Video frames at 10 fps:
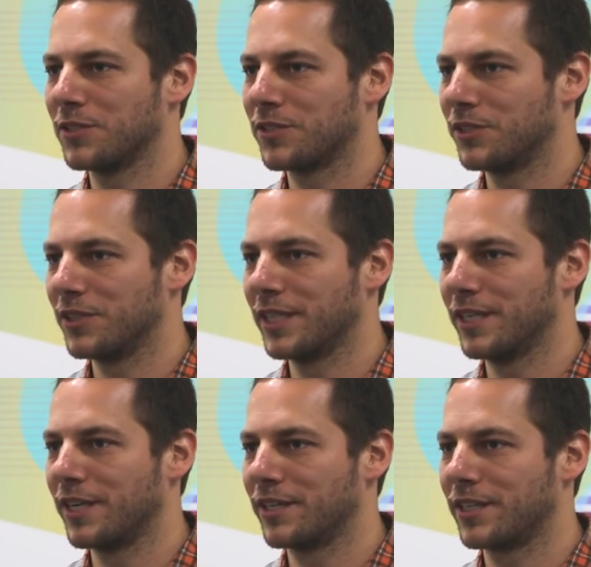And certainly
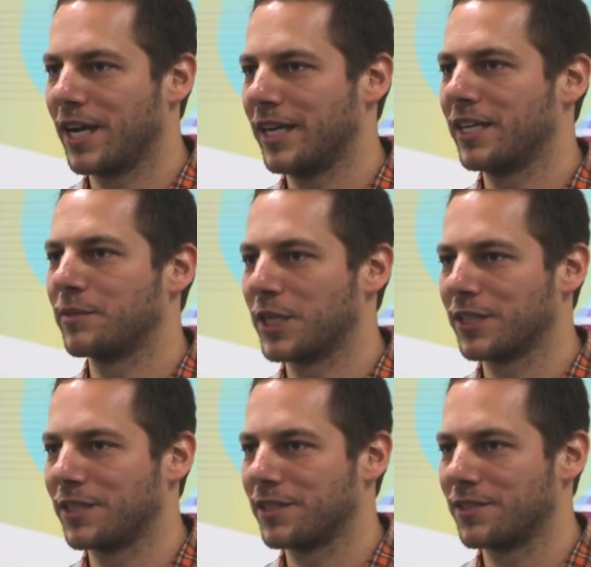in our high-end market,